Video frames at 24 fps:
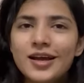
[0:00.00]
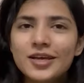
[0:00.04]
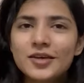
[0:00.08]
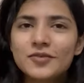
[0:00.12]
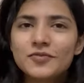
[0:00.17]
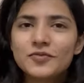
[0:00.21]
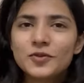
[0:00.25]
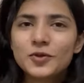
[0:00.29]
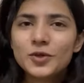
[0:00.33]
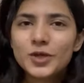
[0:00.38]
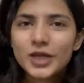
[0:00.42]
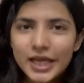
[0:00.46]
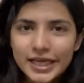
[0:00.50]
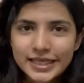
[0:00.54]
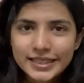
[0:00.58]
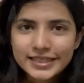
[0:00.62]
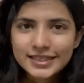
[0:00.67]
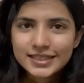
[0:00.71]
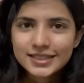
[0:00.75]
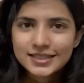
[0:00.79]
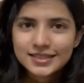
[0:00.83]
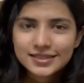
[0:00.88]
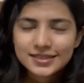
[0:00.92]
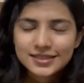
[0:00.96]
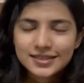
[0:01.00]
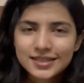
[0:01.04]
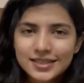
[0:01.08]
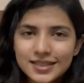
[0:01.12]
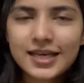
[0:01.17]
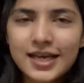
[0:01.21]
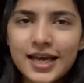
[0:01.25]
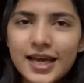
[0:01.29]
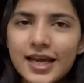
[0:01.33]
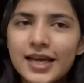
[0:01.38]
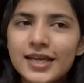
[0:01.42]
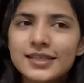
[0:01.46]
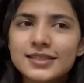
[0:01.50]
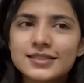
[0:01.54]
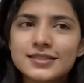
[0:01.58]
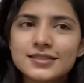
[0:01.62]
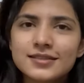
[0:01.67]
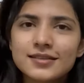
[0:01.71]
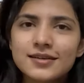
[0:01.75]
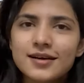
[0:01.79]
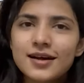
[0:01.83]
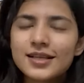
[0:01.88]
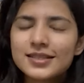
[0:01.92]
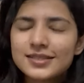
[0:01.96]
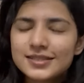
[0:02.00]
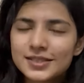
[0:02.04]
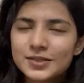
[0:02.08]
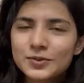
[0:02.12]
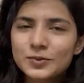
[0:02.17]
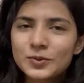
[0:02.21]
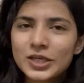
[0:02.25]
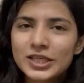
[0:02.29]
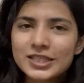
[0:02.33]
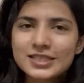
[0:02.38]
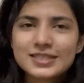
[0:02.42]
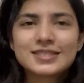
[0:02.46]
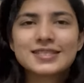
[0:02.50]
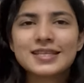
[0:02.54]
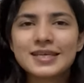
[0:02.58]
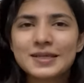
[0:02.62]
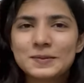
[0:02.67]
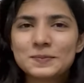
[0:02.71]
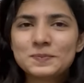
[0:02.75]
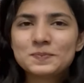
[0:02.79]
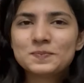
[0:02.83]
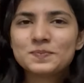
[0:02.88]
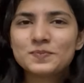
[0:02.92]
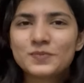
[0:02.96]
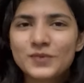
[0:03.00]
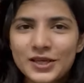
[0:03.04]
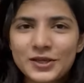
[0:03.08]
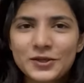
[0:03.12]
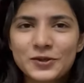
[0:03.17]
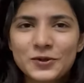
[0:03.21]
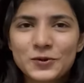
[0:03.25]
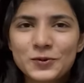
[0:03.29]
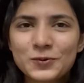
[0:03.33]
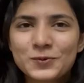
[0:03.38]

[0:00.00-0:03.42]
if you like it, and I'll see you next time. Thank